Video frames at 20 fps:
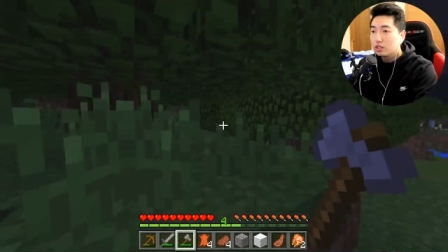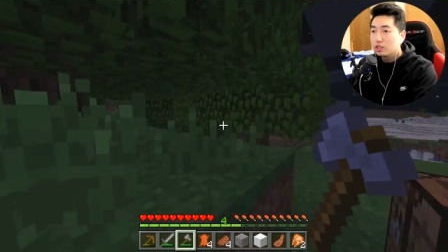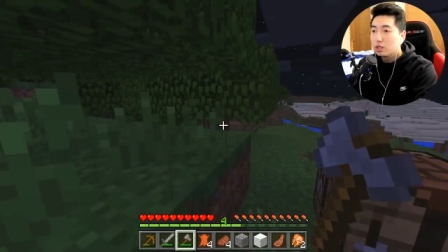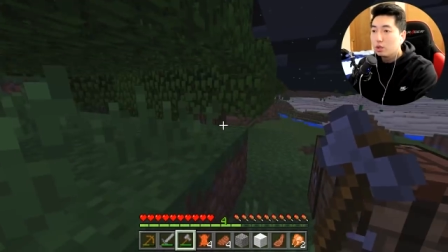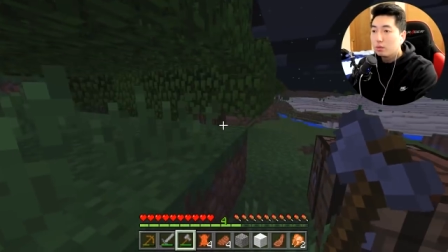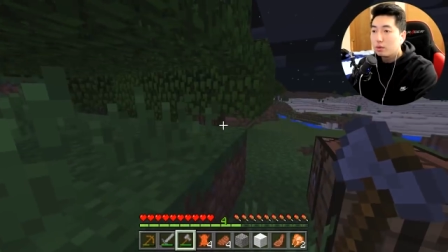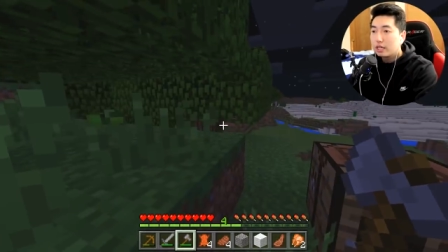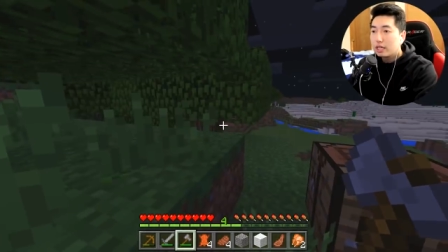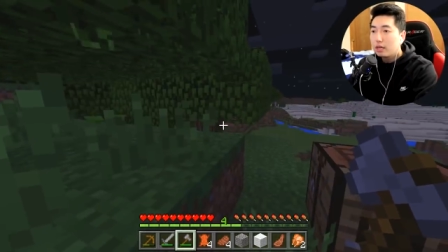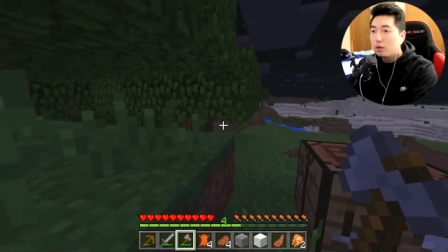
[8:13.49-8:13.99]
So
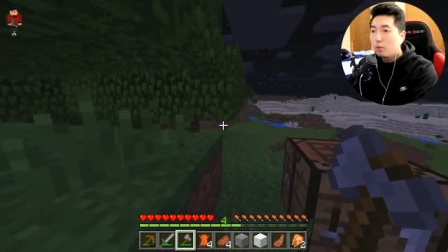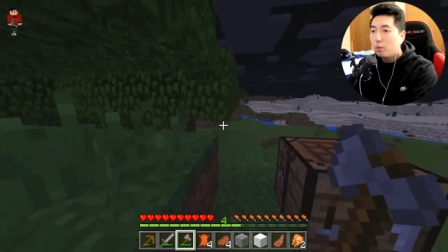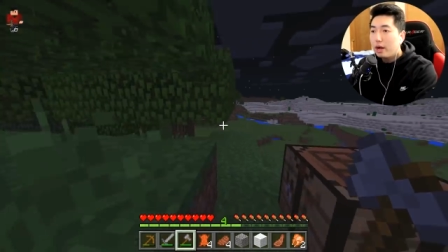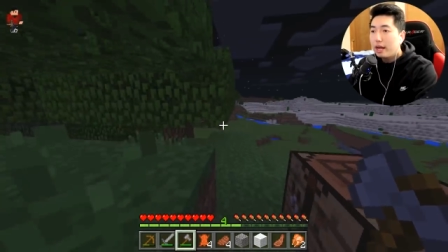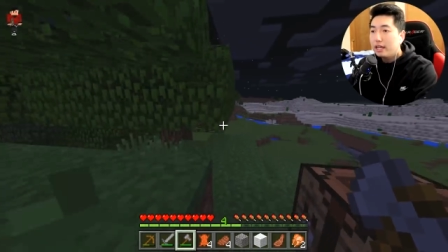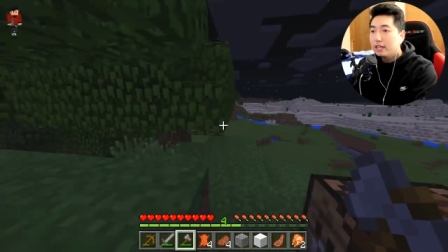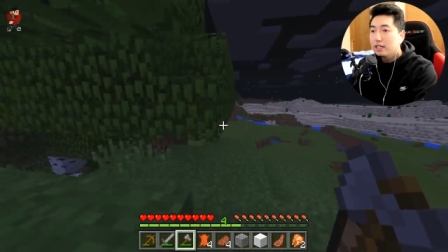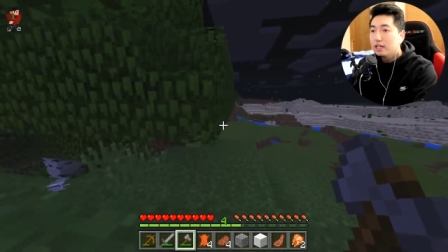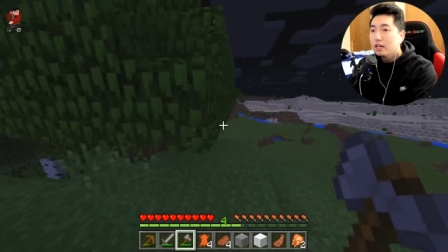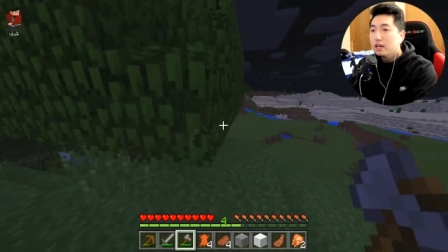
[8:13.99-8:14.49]
we're going to
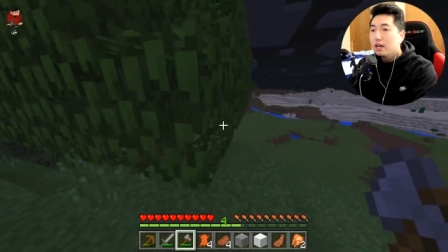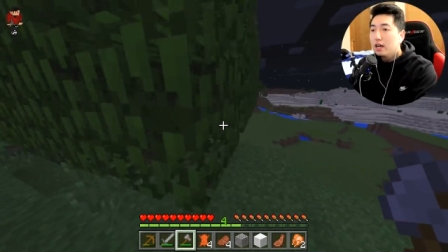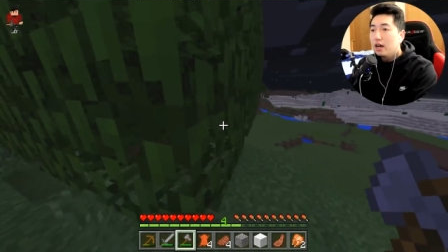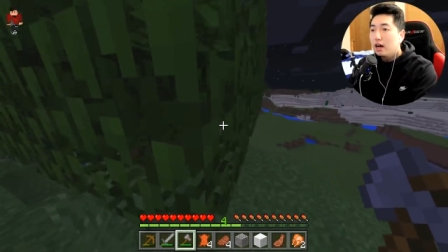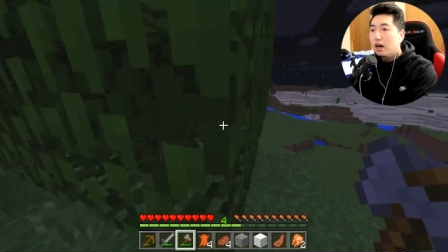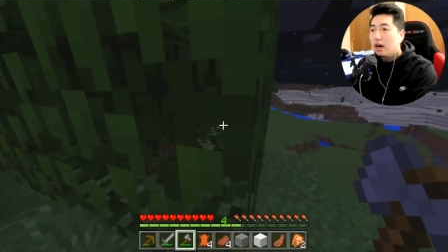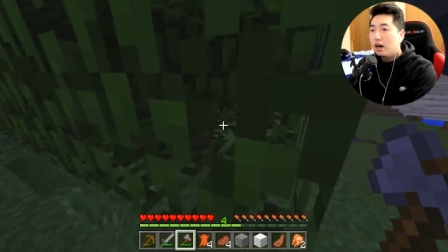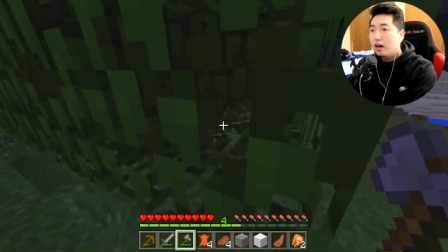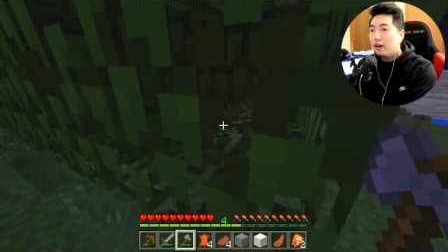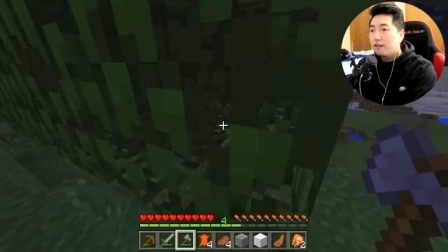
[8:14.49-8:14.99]
wait
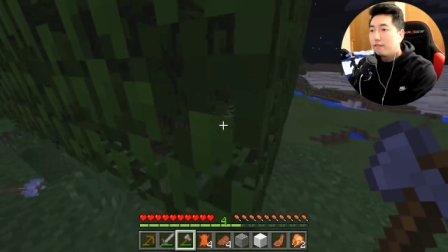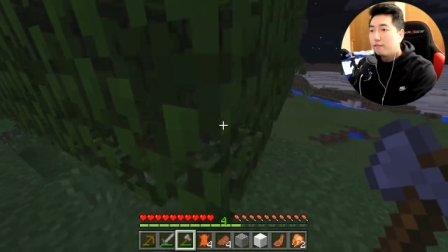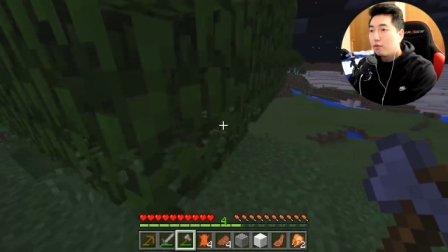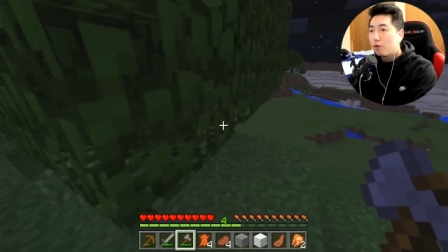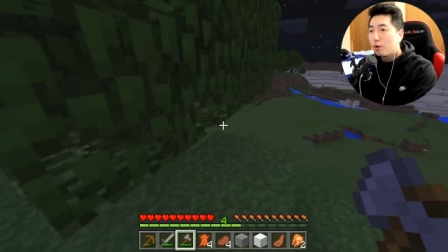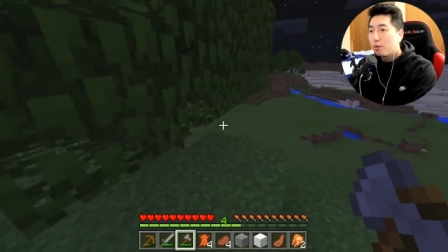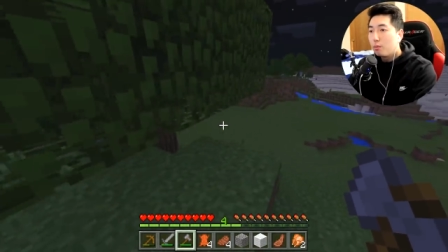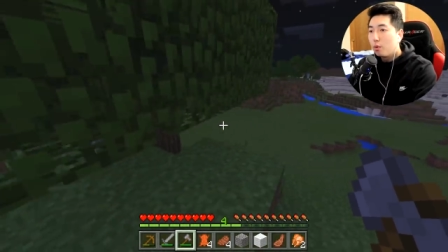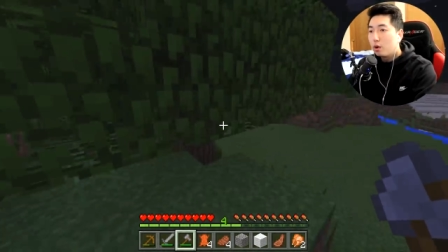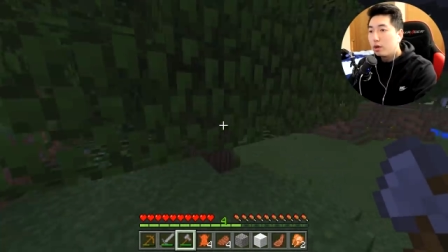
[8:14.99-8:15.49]
uh,
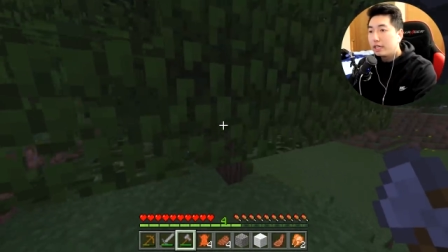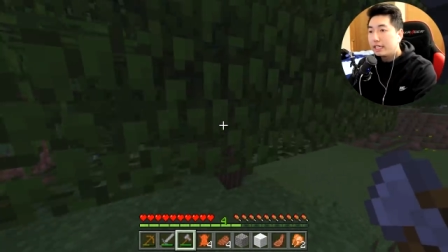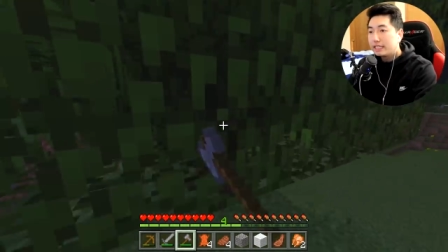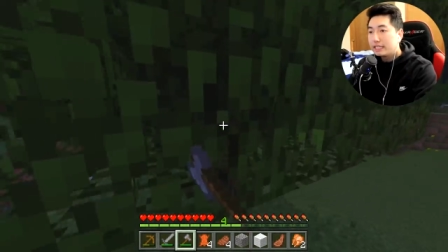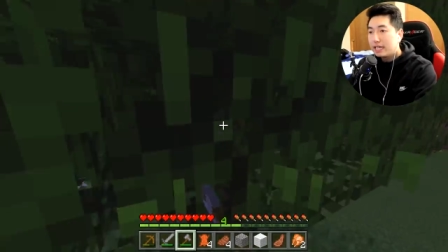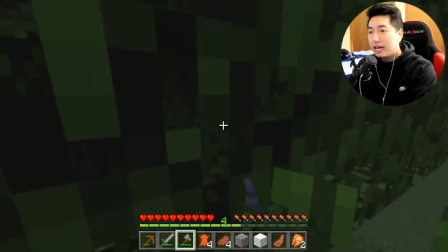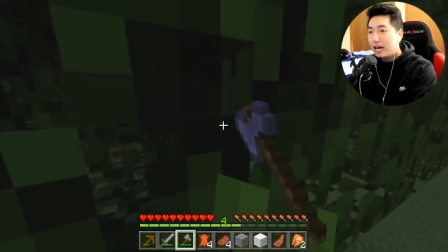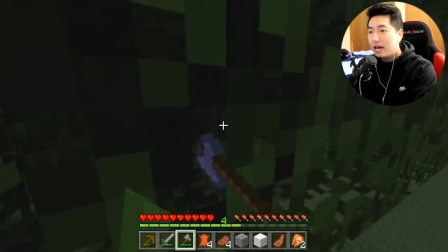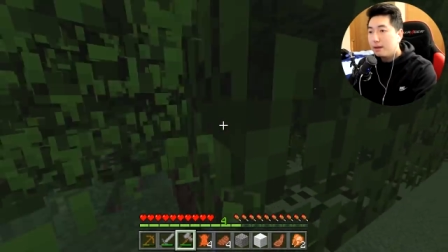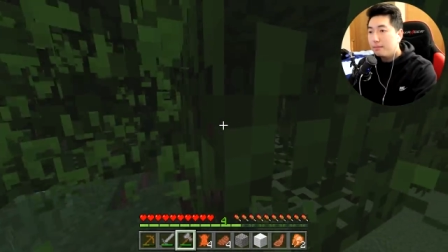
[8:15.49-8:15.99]
for morning
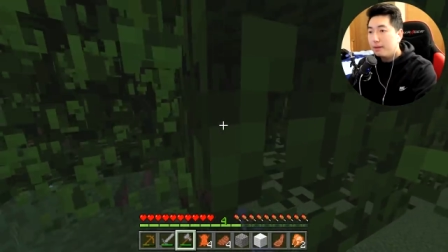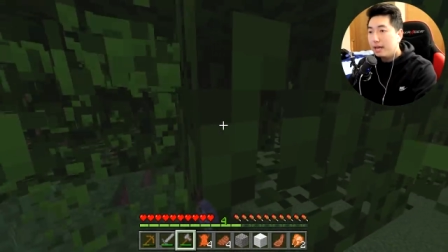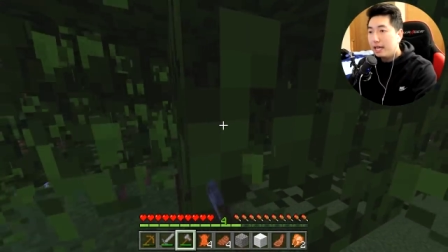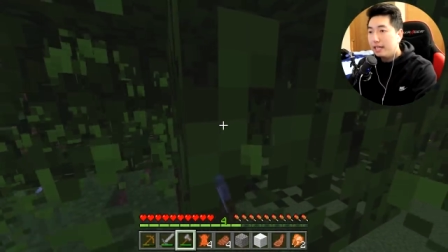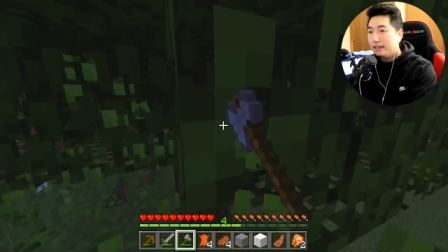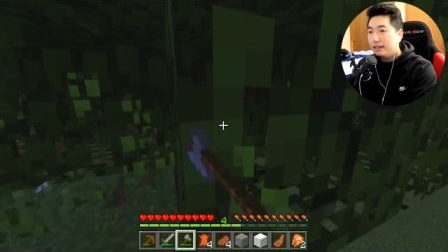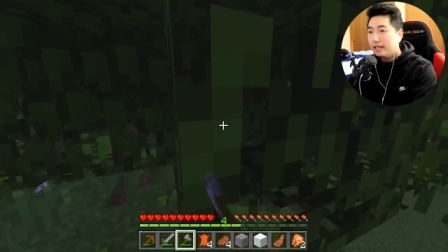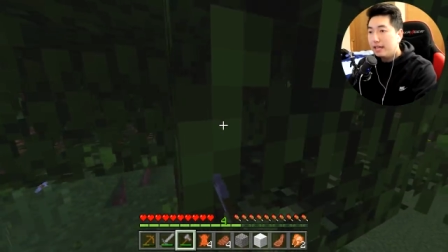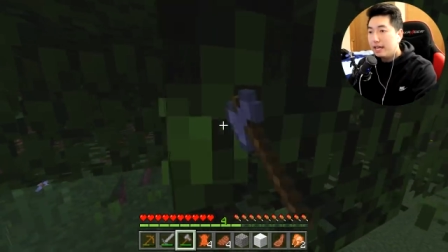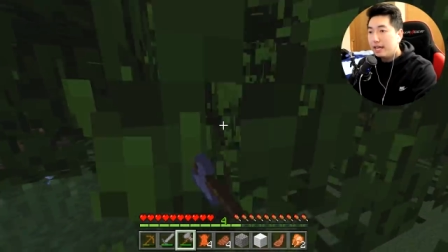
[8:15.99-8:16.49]
time
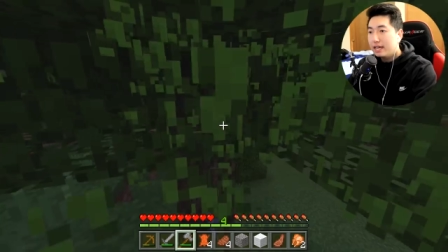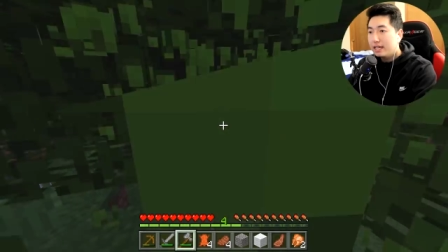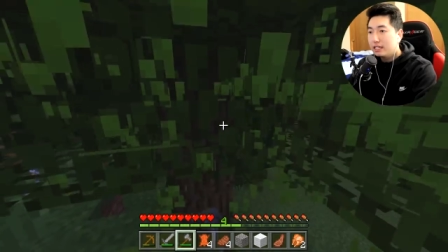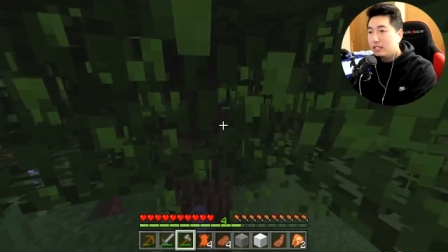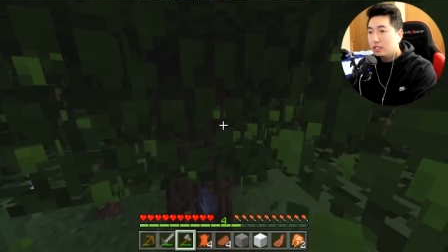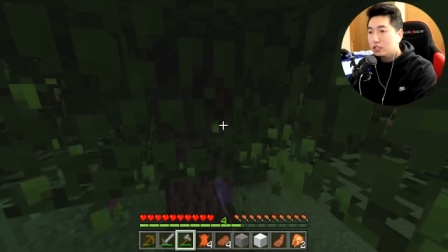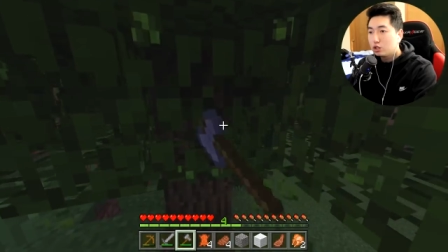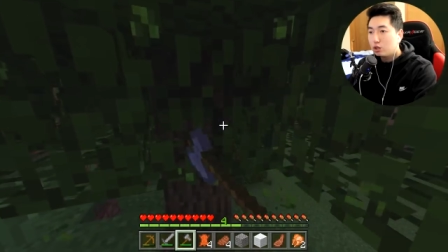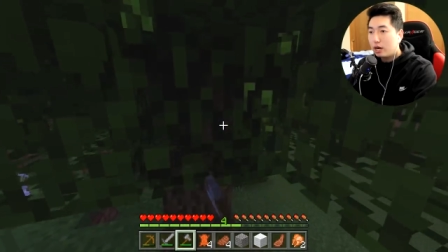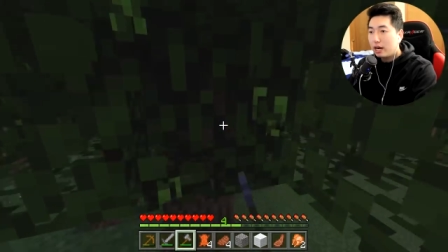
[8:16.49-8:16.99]
and
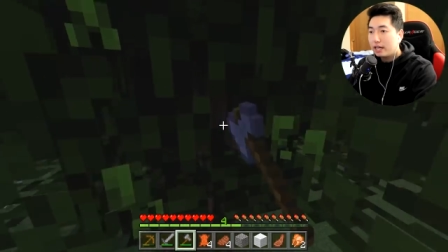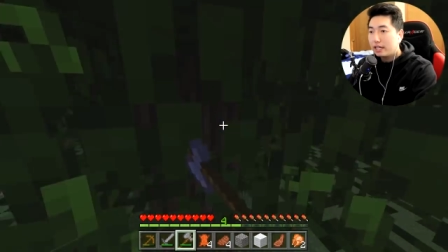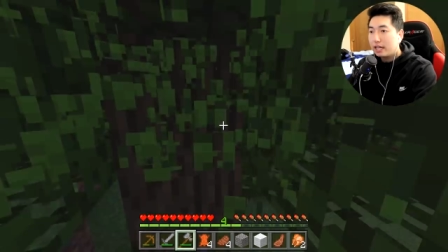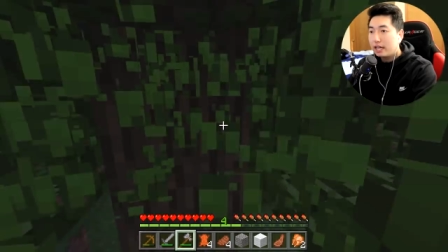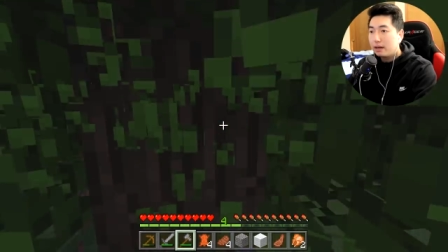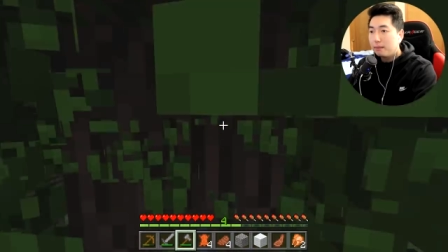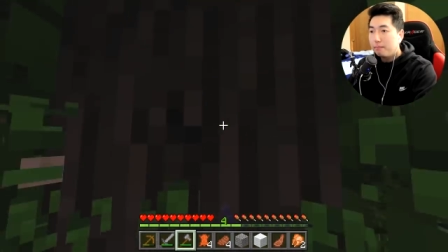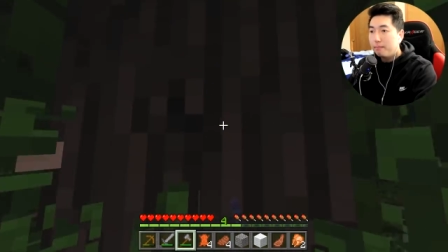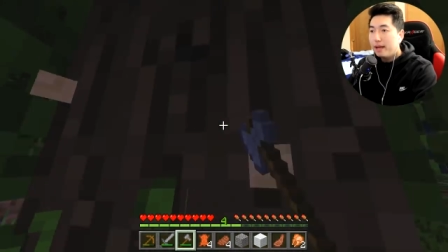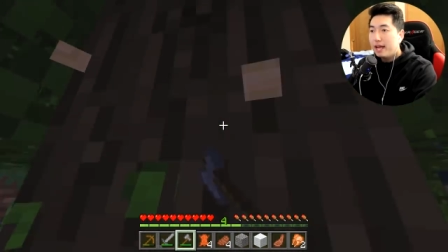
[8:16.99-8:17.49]
then try to
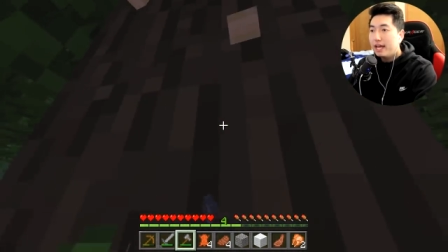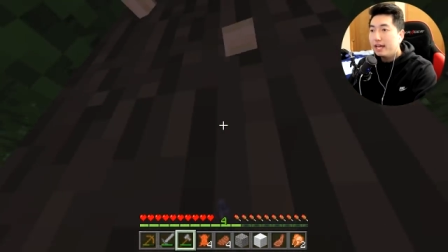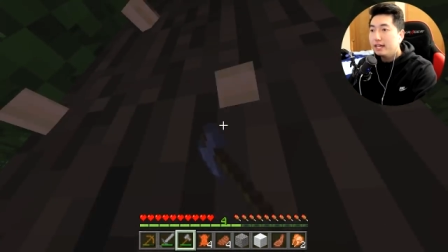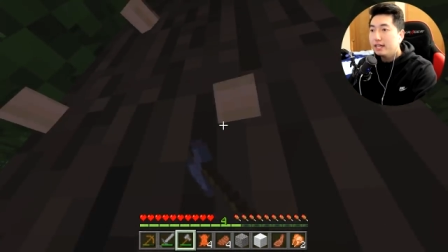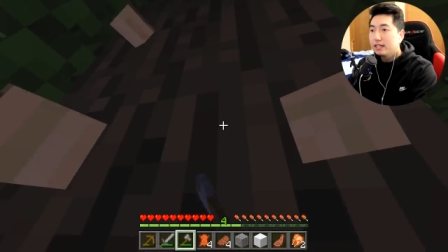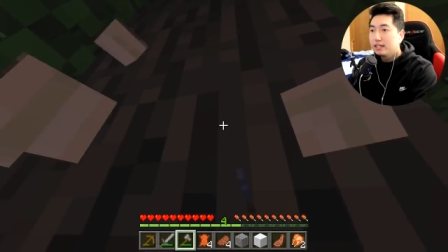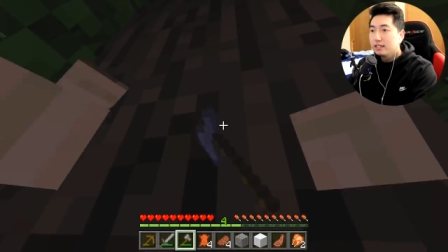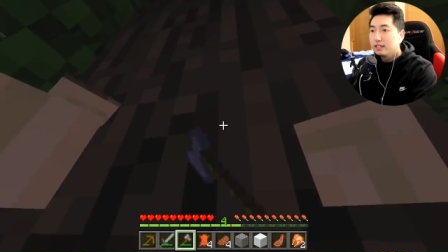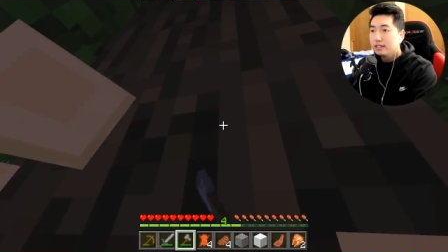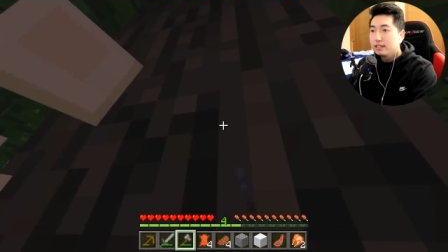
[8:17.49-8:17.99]
get a bed.